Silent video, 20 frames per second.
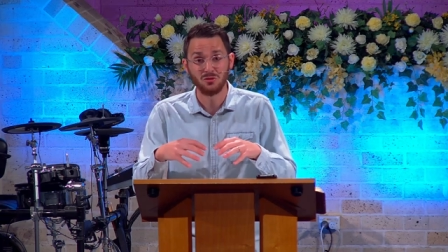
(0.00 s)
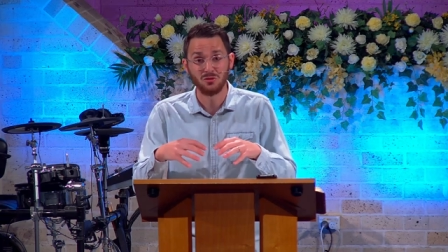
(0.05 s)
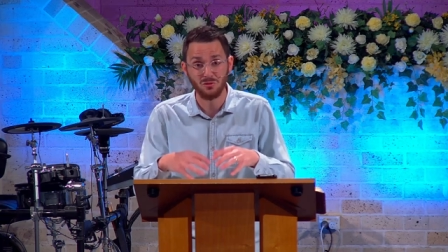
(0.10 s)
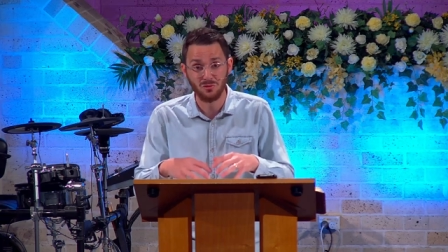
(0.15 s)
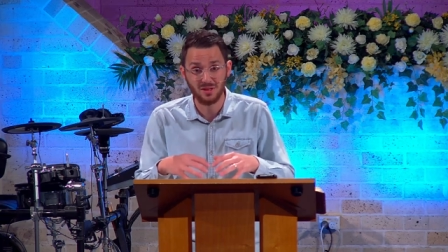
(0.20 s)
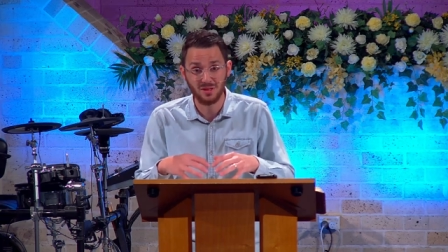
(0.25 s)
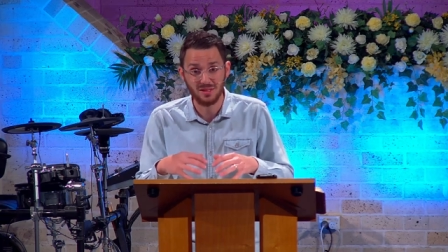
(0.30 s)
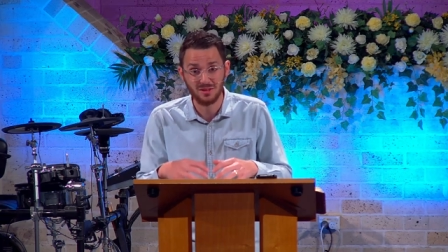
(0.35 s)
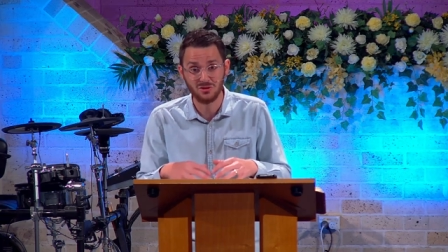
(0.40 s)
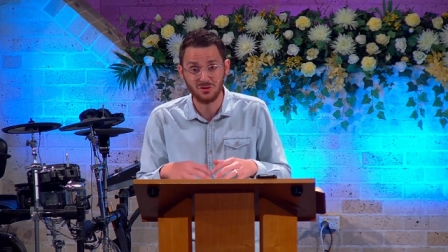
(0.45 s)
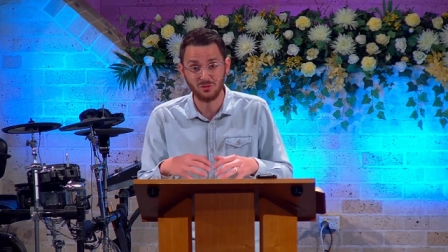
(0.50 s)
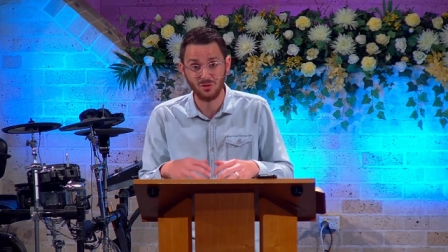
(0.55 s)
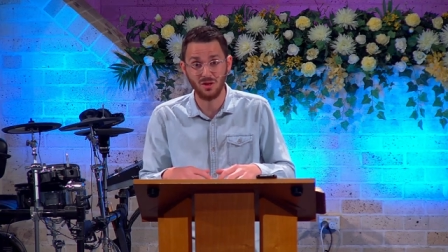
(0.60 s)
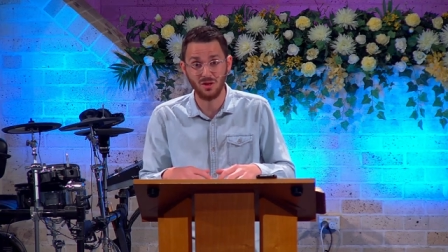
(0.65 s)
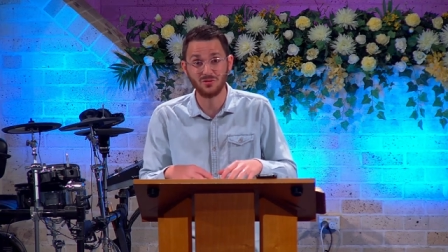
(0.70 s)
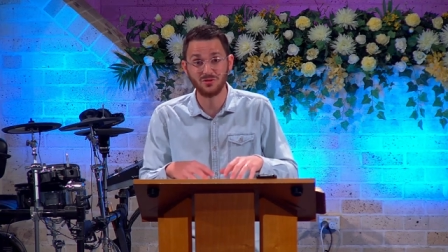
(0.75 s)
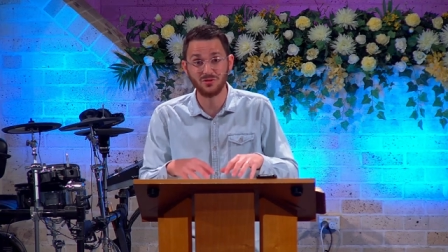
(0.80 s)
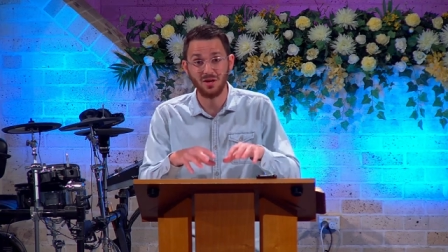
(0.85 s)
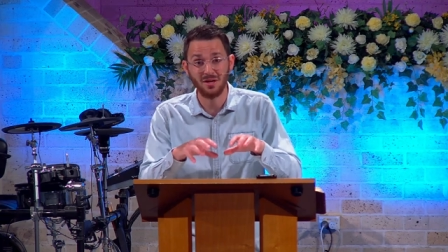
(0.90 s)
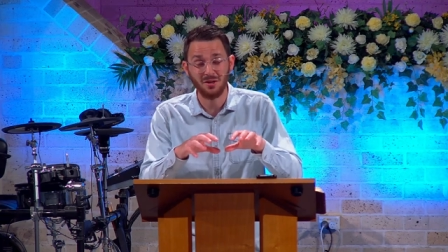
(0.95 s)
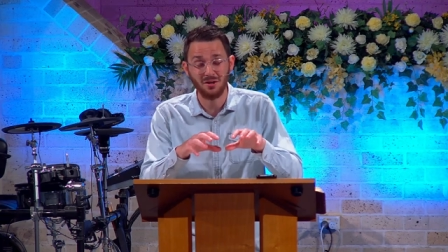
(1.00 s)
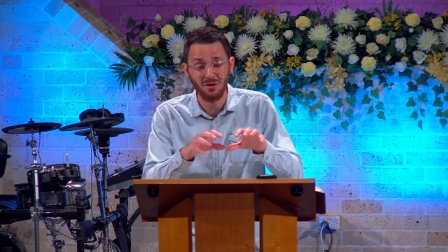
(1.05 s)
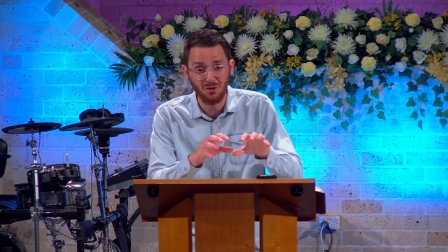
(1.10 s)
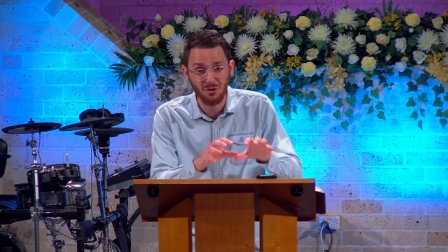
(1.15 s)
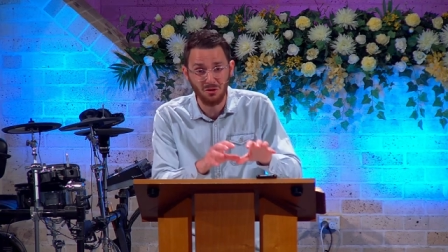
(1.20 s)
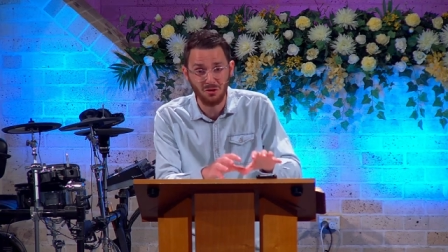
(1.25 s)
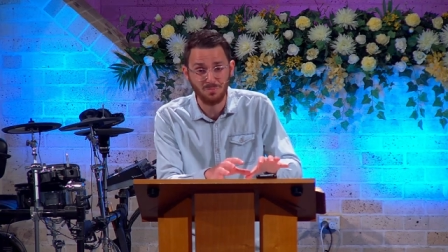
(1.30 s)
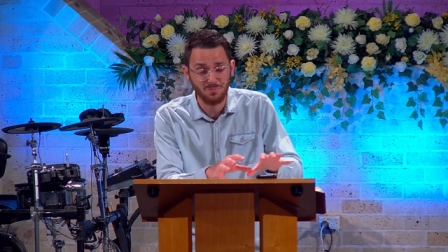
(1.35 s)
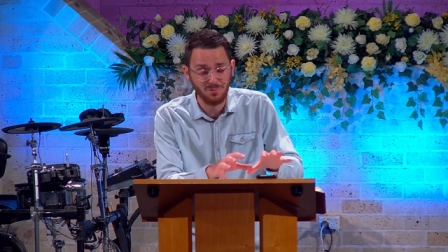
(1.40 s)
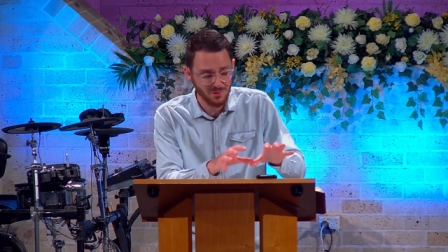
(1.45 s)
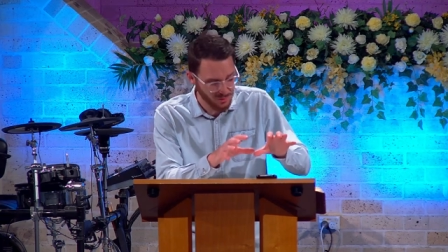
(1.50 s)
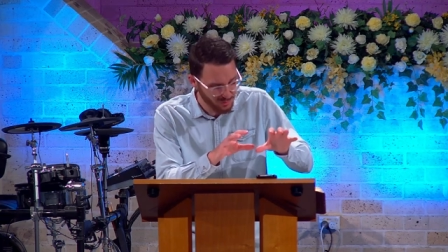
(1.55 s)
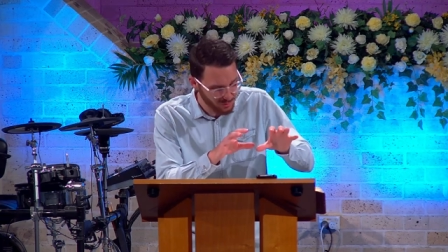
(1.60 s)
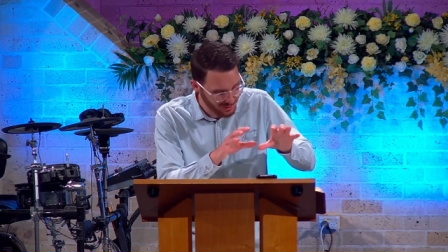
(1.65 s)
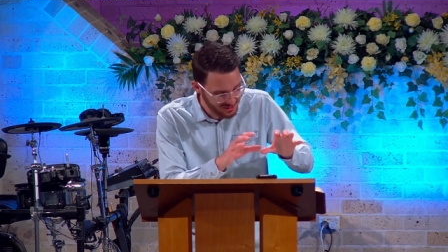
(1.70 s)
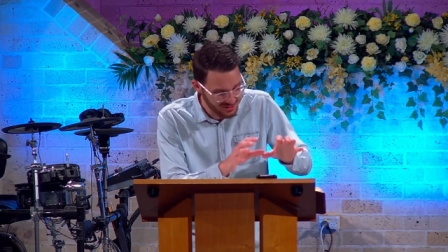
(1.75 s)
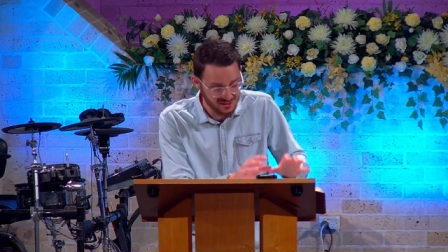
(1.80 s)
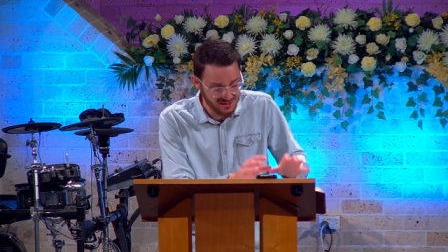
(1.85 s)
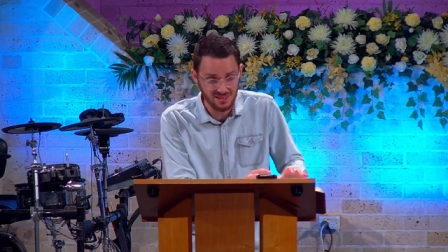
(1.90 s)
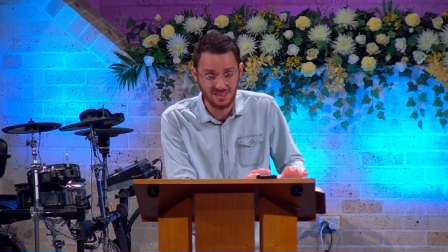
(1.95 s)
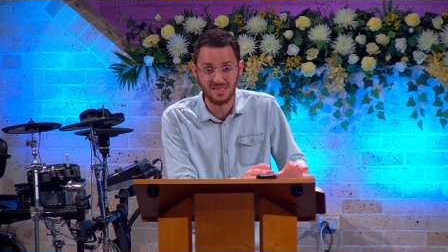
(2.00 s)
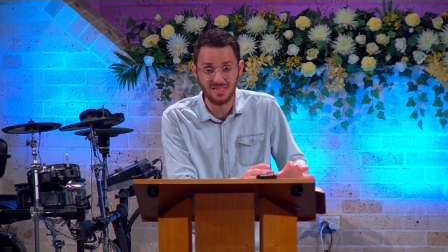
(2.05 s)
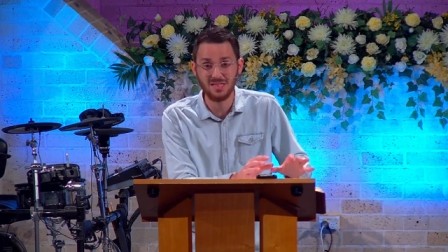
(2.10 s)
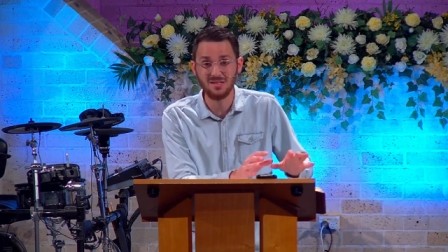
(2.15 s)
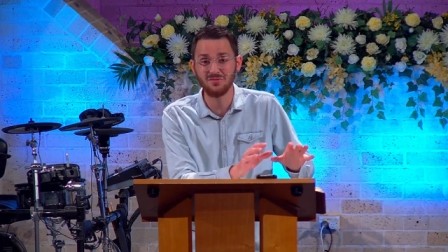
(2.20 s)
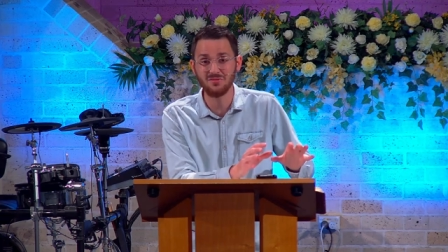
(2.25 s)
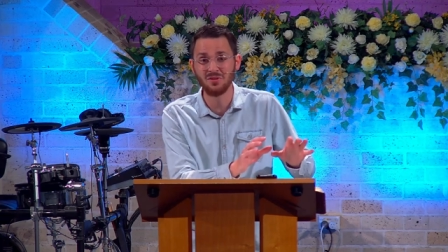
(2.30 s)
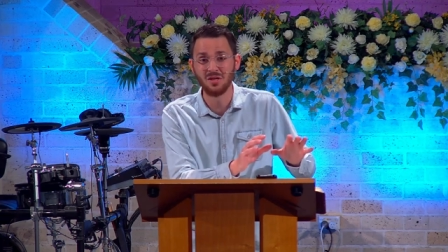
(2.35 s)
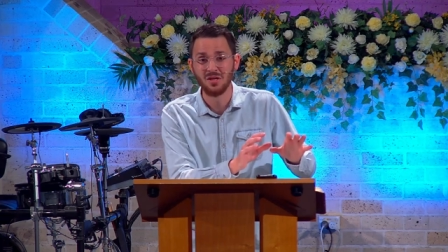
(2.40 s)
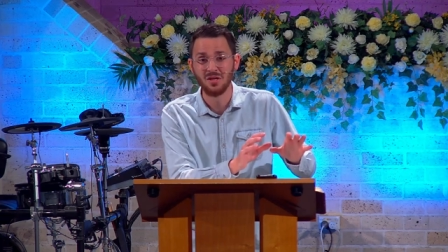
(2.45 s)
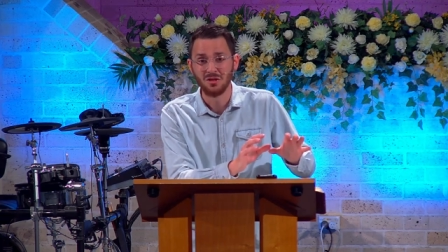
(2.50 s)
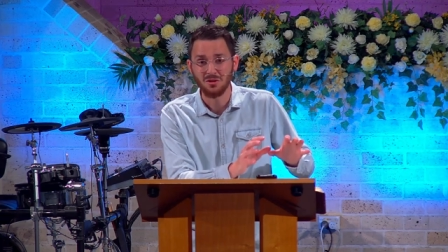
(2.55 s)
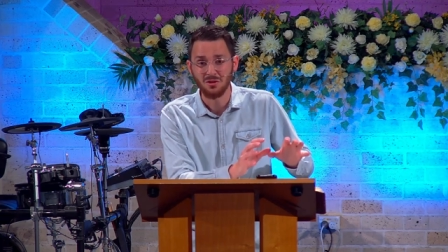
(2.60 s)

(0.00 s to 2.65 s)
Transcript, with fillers: through these trials. I hope you receive